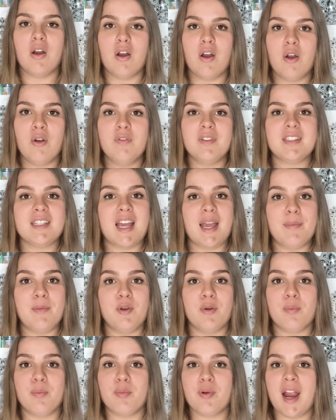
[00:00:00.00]
Over time
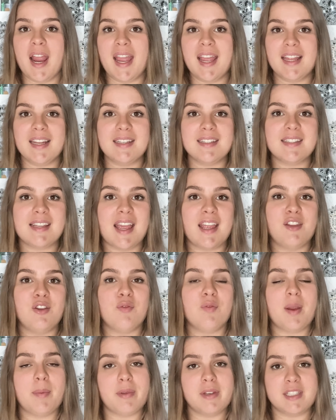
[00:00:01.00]
your brand and your
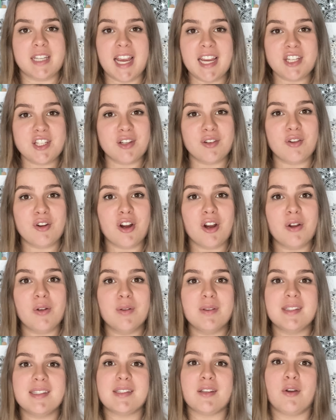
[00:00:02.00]
reputation
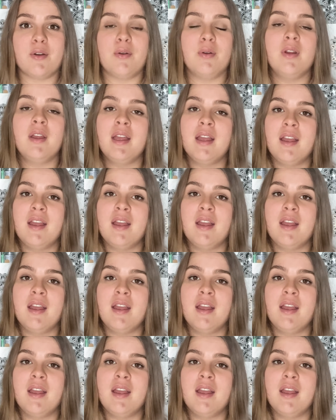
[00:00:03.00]
grows, so